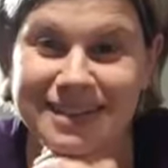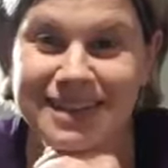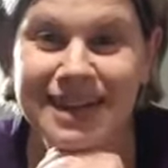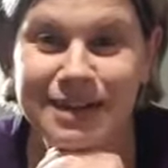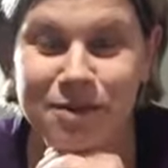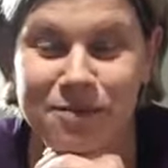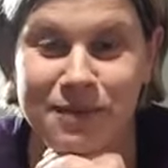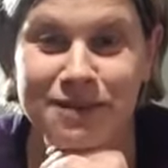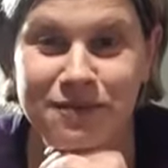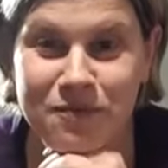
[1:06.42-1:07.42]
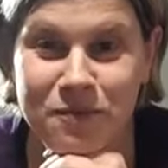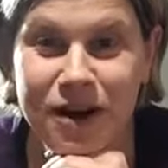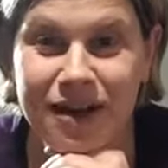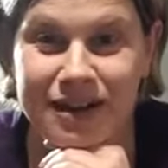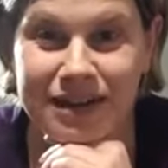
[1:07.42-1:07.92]
he came home late from
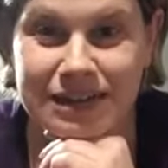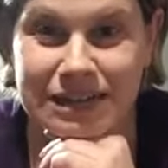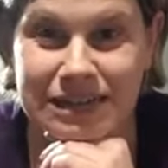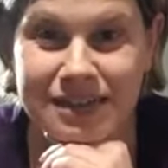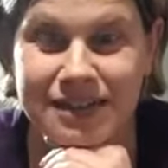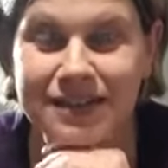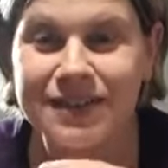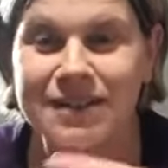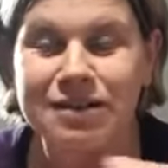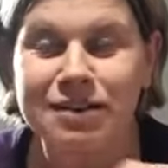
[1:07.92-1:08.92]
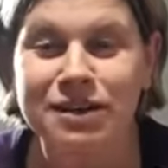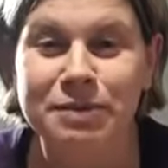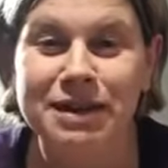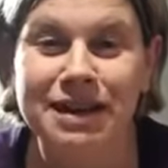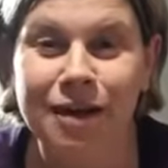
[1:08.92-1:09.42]
work. So they've ended up going to
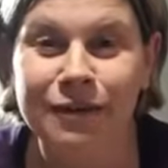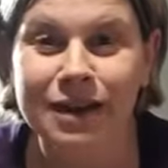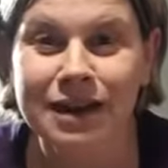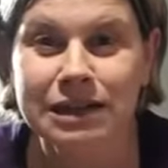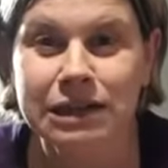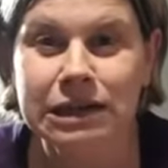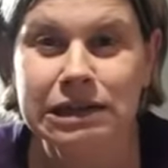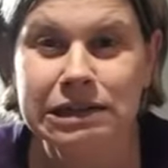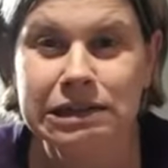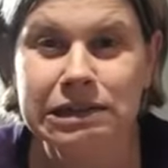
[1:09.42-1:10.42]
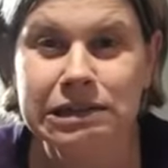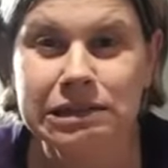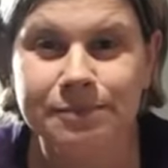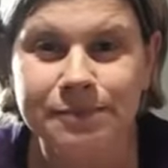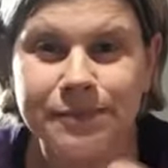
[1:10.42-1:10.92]
bed an hour late.
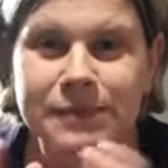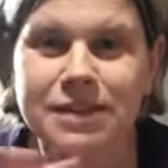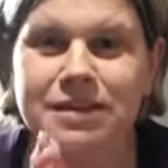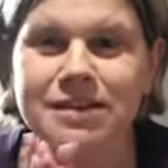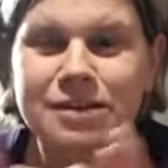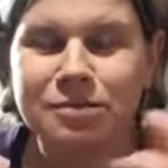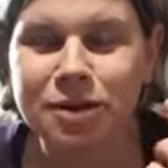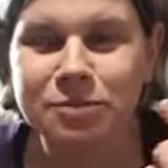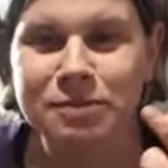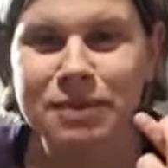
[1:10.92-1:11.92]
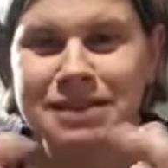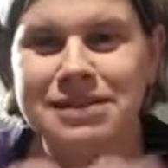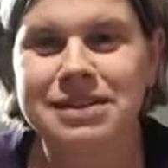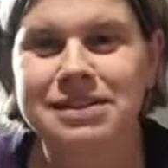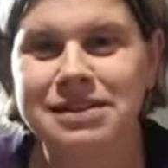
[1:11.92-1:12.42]
So I'm hoping Max
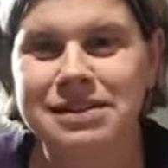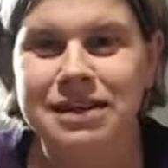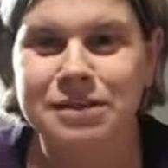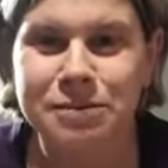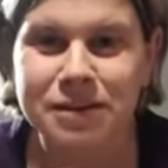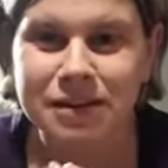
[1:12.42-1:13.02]
stays asleep.